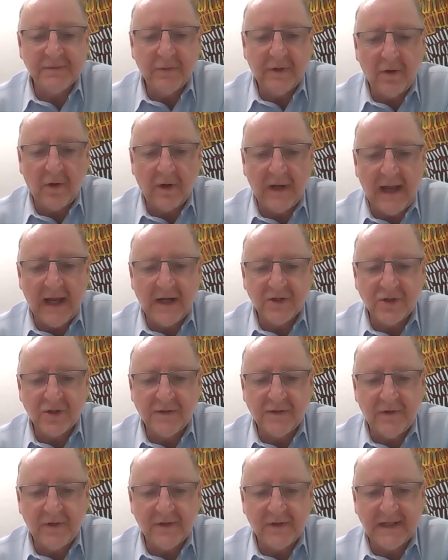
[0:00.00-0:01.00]
We've got
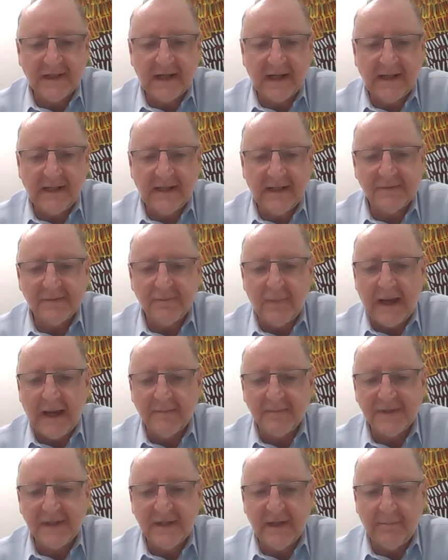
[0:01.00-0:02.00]
extroverted leaders
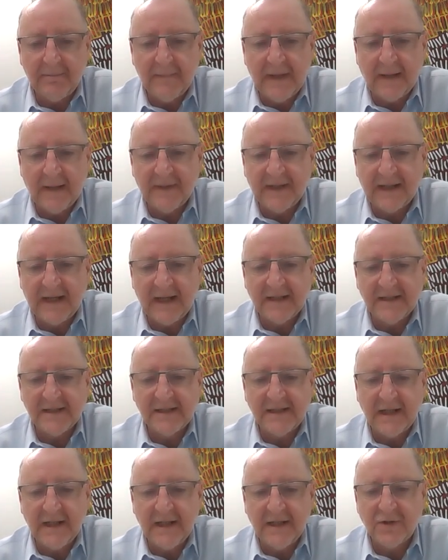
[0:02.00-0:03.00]
mapped
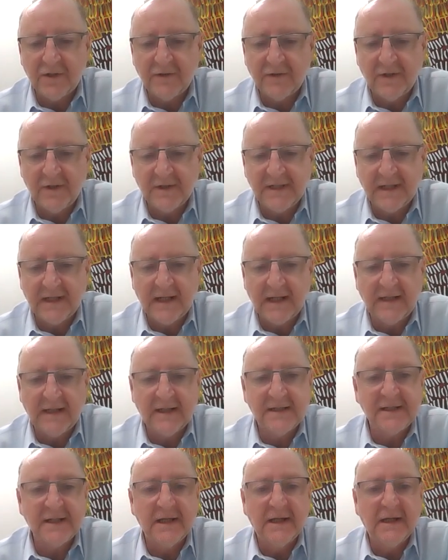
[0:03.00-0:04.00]
against introverted leaders.